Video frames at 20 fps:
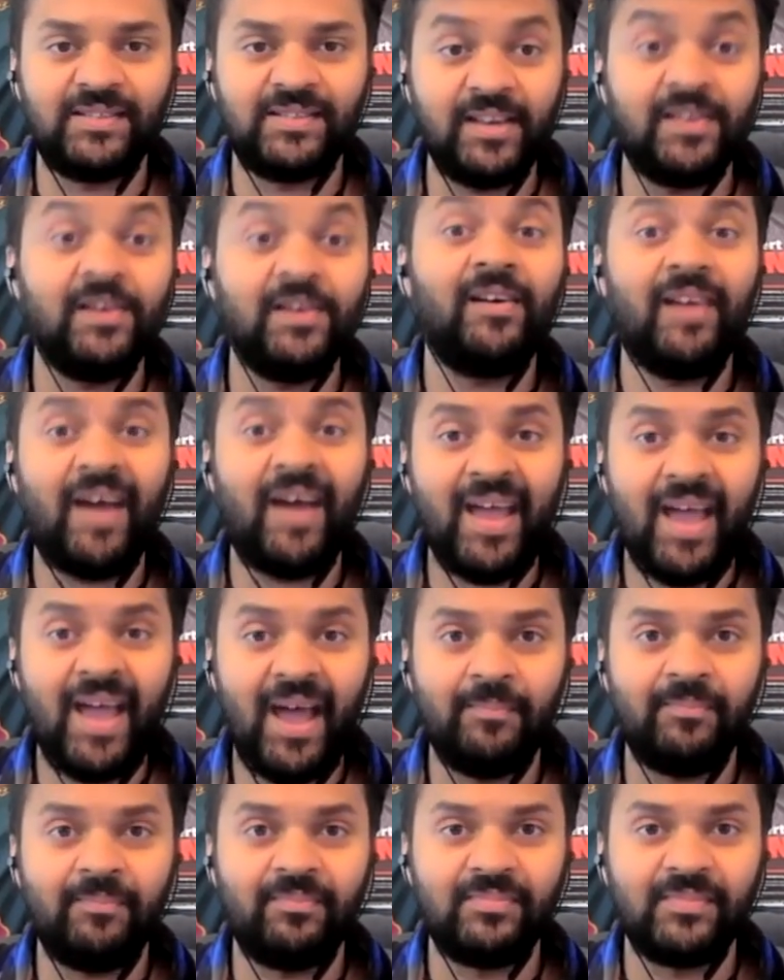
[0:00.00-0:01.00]
And here I
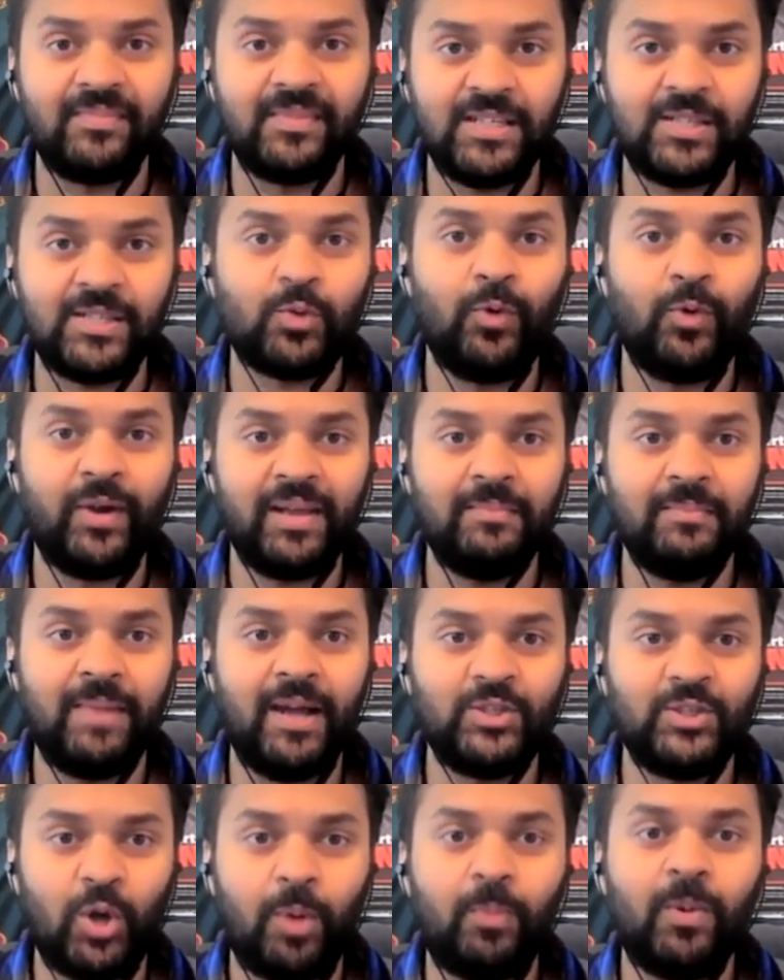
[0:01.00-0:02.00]
am just quitting my
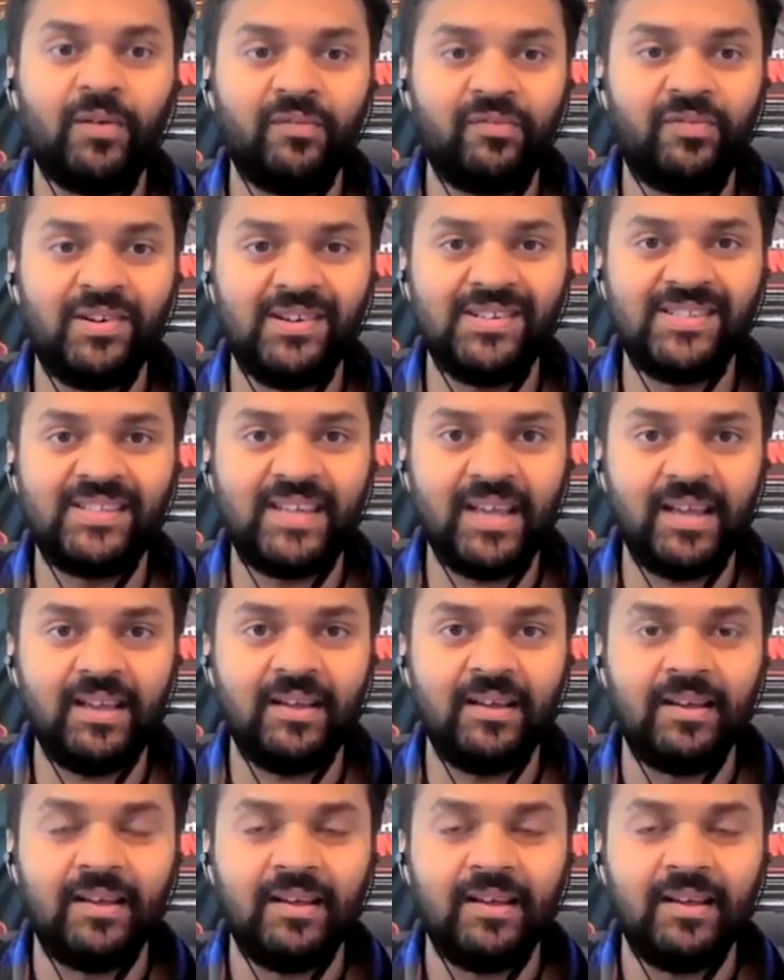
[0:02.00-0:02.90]
job on first day.